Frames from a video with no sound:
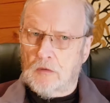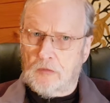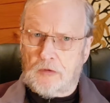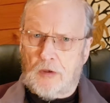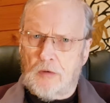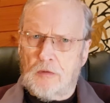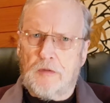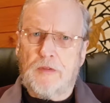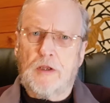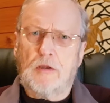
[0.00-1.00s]
So I
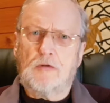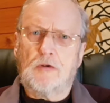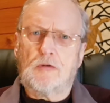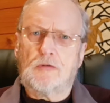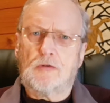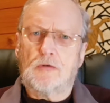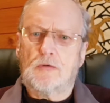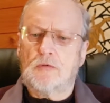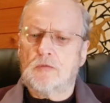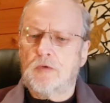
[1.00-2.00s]
think just
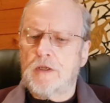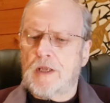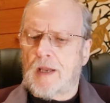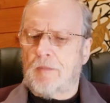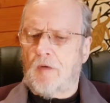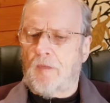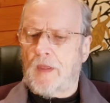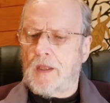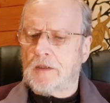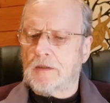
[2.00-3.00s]
to recap on
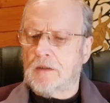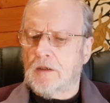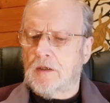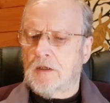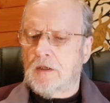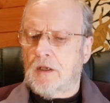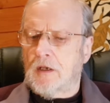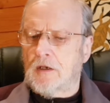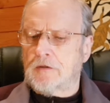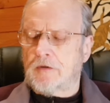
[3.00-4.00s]
that,
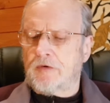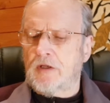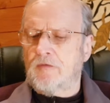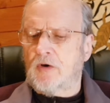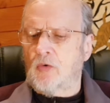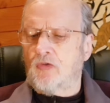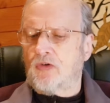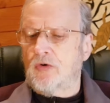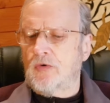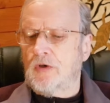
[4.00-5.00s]
the threefold
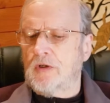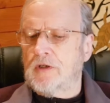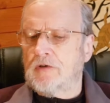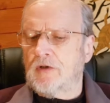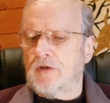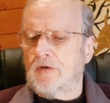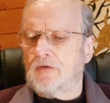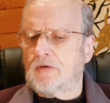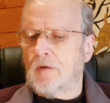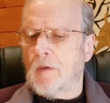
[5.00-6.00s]
true knowledge
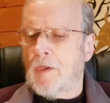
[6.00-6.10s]
is